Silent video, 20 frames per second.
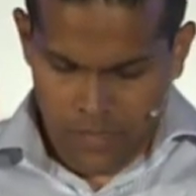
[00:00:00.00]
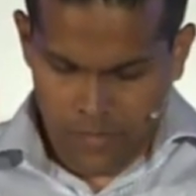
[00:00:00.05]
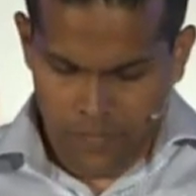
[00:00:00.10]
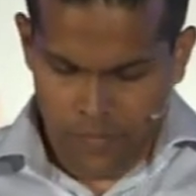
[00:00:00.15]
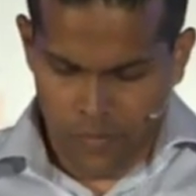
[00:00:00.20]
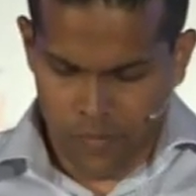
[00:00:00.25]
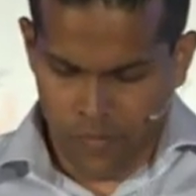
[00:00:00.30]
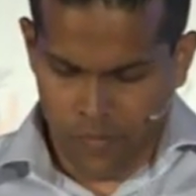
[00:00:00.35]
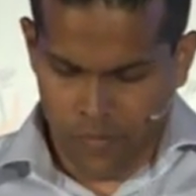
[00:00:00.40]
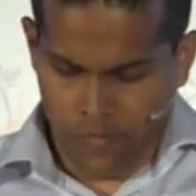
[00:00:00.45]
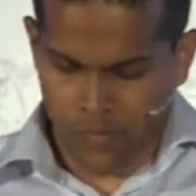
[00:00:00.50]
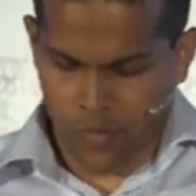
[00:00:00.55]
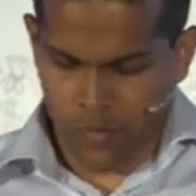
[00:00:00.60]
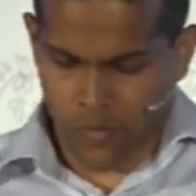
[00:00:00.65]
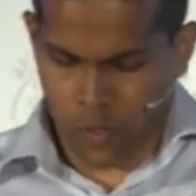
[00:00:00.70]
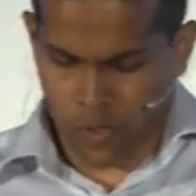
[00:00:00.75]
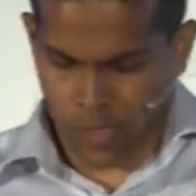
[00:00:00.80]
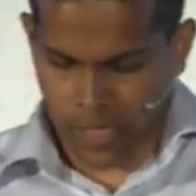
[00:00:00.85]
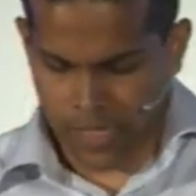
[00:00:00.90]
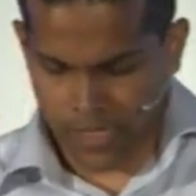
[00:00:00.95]
Few
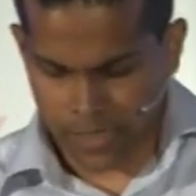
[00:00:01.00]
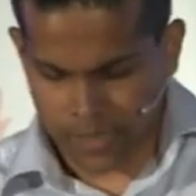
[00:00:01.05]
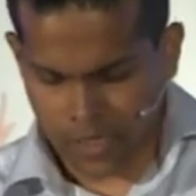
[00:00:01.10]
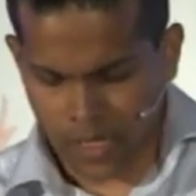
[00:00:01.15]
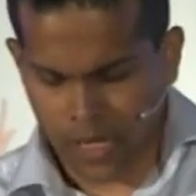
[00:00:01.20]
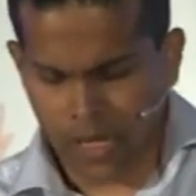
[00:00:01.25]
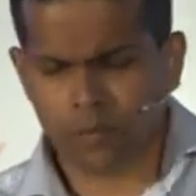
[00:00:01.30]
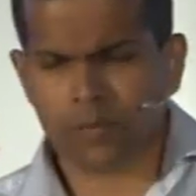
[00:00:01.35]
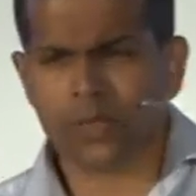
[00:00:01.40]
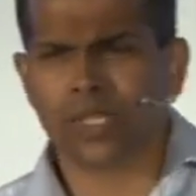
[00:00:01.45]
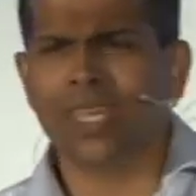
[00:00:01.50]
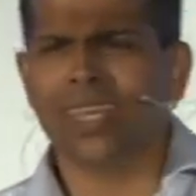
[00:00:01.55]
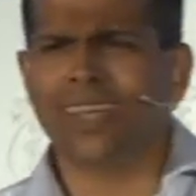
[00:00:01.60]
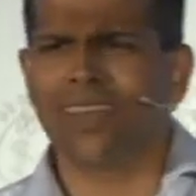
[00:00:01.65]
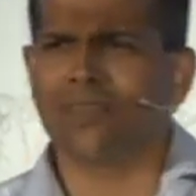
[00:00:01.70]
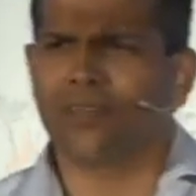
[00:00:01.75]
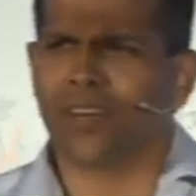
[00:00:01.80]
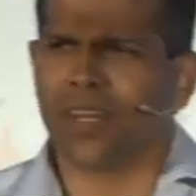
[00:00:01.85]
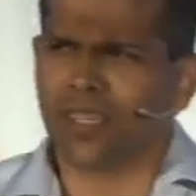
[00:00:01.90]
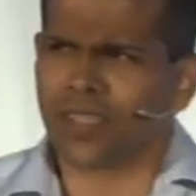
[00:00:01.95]
more things. Seek
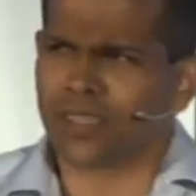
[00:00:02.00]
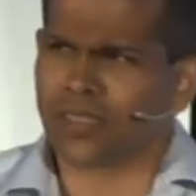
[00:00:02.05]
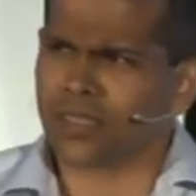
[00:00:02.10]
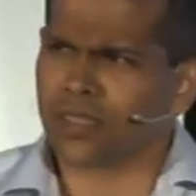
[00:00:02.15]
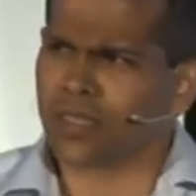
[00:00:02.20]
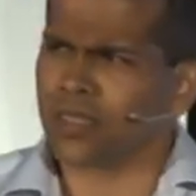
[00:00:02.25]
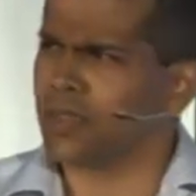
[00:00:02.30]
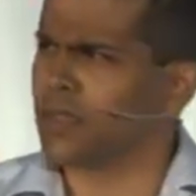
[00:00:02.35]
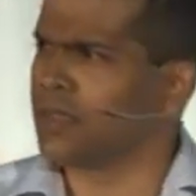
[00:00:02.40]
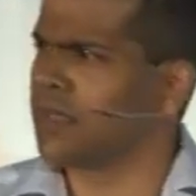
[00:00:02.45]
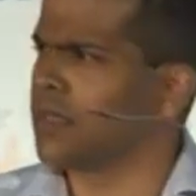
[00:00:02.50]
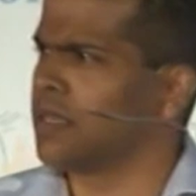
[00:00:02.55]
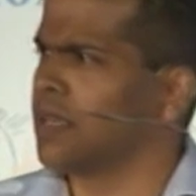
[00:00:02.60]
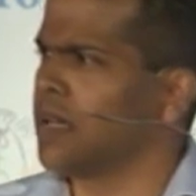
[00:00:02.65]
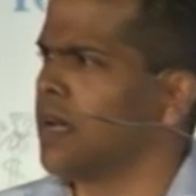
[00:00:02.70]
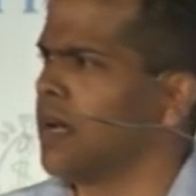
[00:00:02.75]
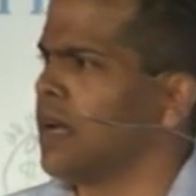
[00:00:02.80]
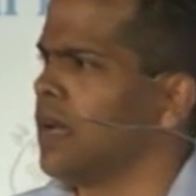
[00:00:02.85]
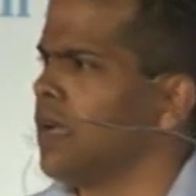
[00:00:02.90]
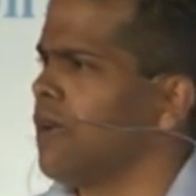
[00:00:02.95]
advice.
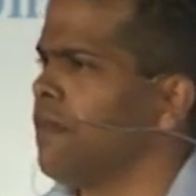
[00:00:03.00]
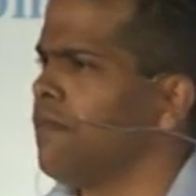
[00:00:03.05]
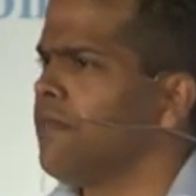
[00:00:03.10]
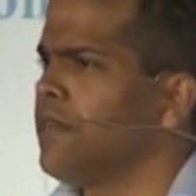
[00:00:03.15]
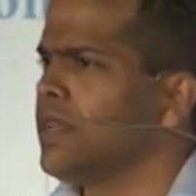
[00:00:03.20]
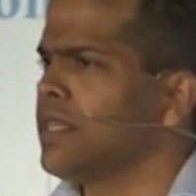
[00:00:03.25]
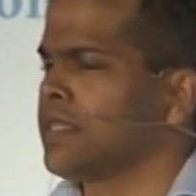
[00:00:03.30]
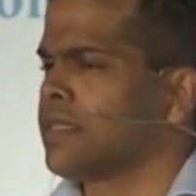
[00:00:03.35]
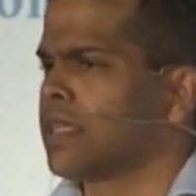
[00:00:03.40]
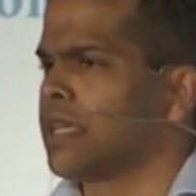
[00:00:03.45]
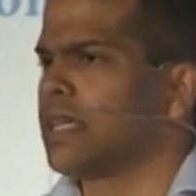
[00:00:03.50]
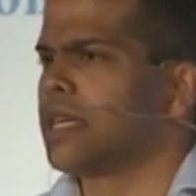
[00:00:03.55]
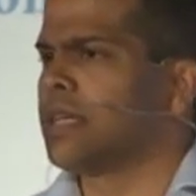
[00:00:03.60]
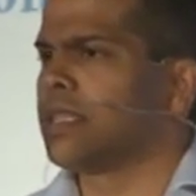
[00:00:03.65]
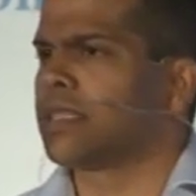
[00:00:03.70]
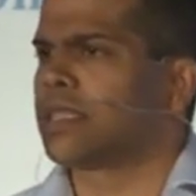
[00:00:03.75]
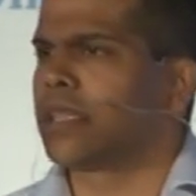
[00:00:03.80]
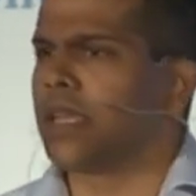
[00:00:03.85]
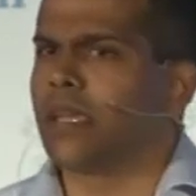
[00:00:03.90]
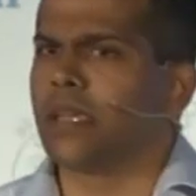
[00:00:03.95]
Every
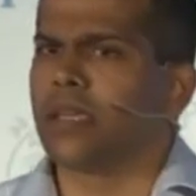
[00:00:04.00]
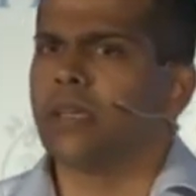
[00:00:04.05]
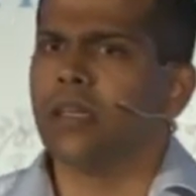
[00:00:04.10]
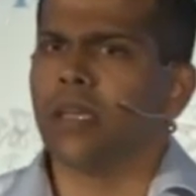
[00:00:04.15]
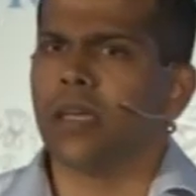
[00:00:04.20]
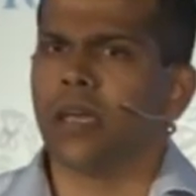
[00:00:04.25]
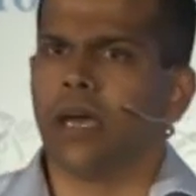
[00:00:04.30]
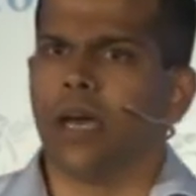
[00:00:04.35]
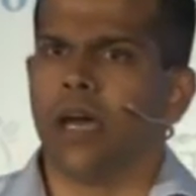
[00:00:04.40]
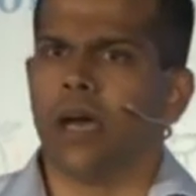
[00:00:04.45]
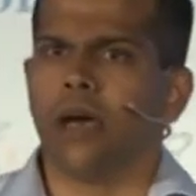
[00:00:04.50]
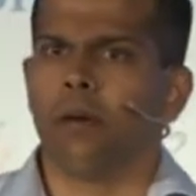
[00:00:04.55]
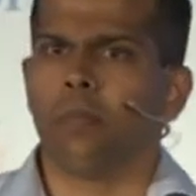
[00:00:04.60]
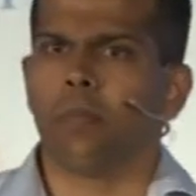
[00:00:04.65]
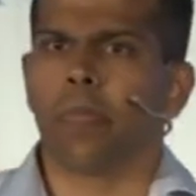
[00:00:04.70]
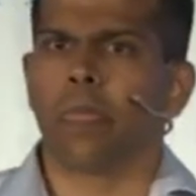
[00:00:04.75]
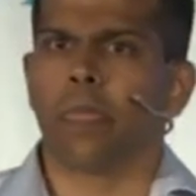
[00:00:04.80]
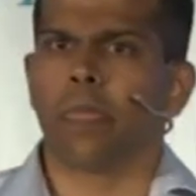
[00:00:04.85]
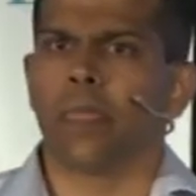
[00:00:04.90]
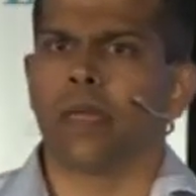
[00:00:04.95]
single thing,
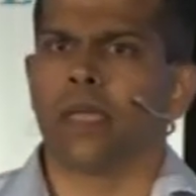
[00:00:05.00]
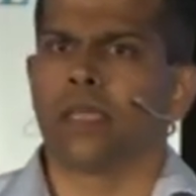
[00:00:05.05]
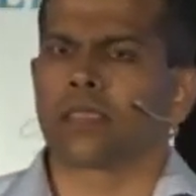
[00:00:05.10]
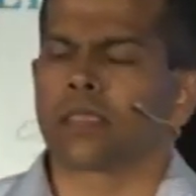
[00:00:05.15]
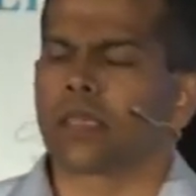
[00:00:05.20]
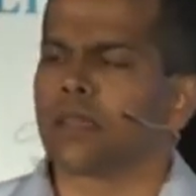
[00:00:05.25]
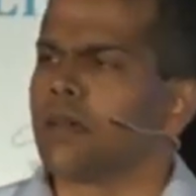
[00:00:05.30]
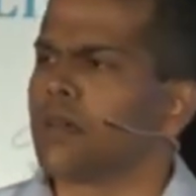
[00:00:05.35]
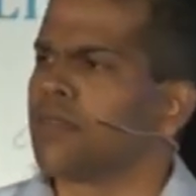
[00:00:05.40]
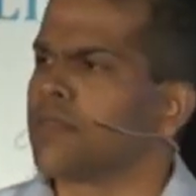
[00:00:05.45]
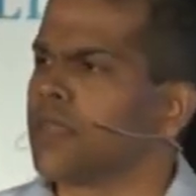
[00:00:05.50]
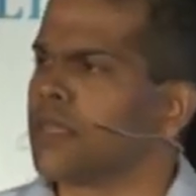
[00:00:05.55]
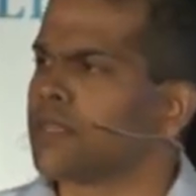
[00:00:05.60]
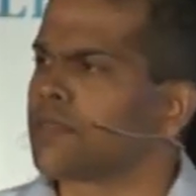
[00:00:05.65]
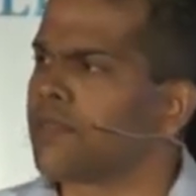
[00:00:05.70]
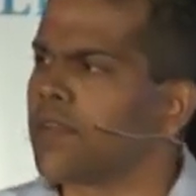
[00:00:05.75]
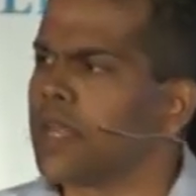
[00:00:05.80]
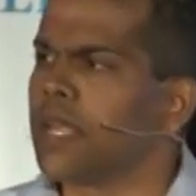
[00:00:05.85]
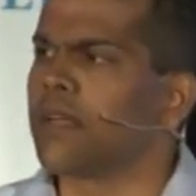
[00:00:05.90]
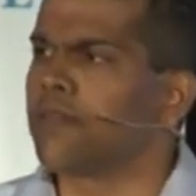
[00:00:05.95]

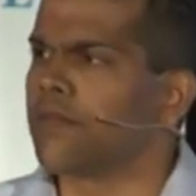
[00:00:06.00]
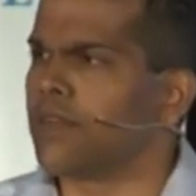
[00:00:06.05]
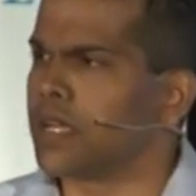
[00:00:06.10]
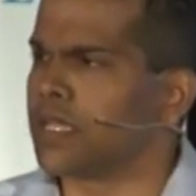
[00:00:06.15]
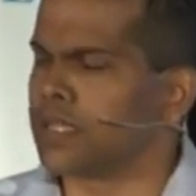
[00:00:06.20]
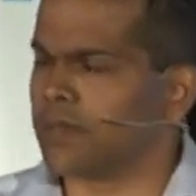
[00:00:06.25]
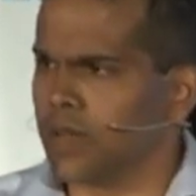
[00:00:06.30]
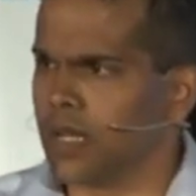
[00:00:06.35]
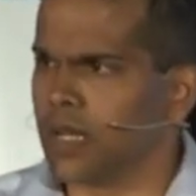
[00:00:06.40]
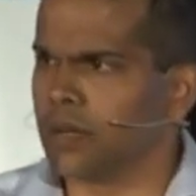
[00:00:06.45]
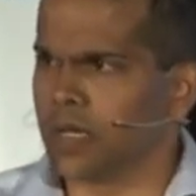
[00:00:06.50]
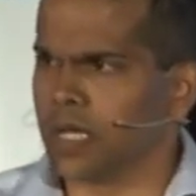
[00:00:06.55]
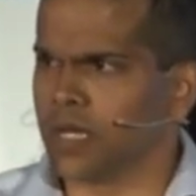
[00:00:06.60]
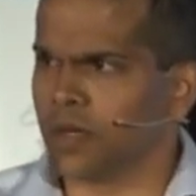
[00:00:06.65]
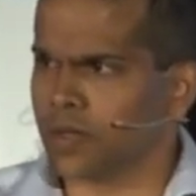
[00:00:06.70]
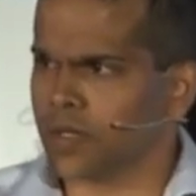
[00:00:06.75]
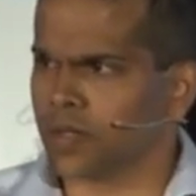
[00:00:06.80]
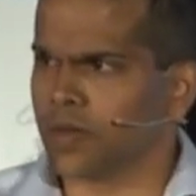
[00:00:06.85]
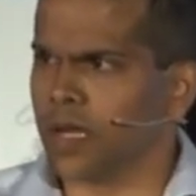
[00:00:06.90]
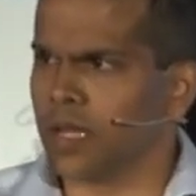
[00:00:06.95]
there's free advice available
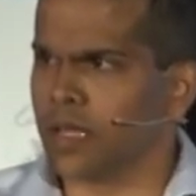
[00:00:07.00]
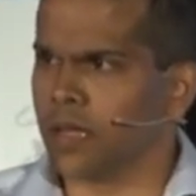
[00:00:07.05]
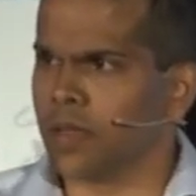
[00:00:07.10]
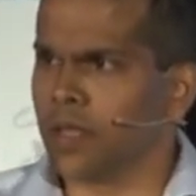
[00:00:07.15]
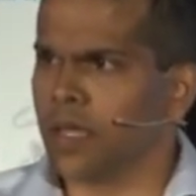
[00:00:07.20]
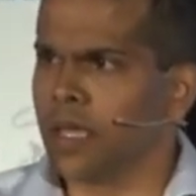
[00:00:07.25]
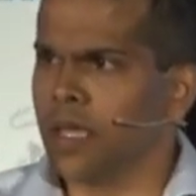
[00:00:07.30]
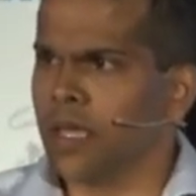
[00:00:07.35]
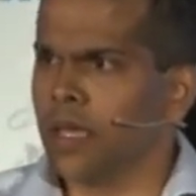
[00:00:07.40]
in Australia.